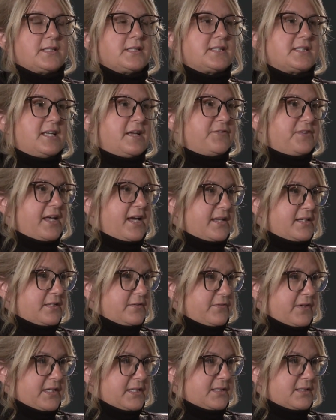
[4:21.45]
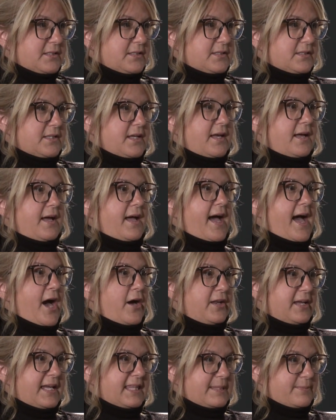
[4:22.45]
see if they had devices,
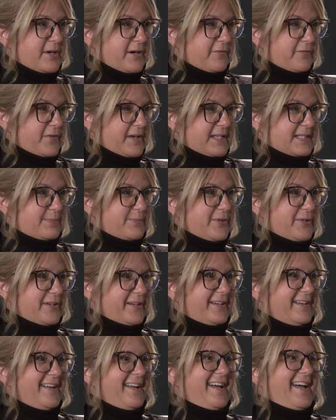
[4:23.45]
how to get them on Facebook,